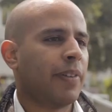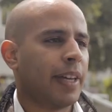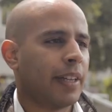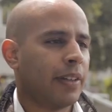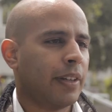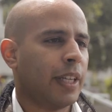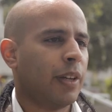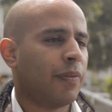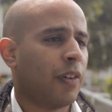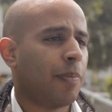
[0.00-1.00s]
had
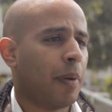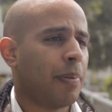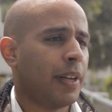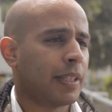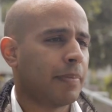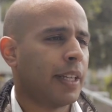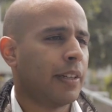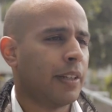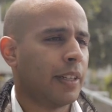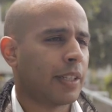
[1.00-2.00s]
enough of populism
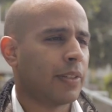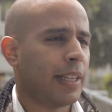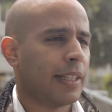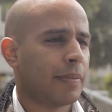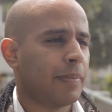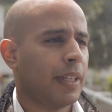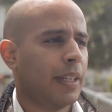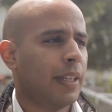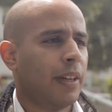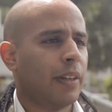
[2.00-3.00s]
and nationalism.
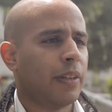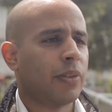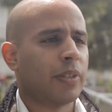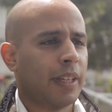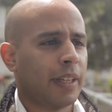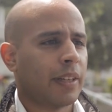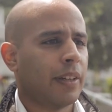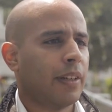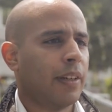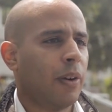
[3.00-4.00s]
Just take
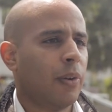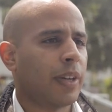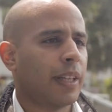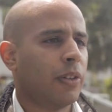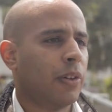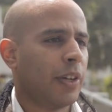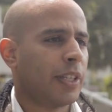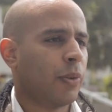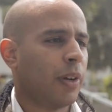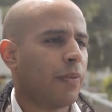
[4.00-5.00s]
a look at the
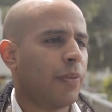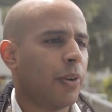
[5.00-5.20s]
history of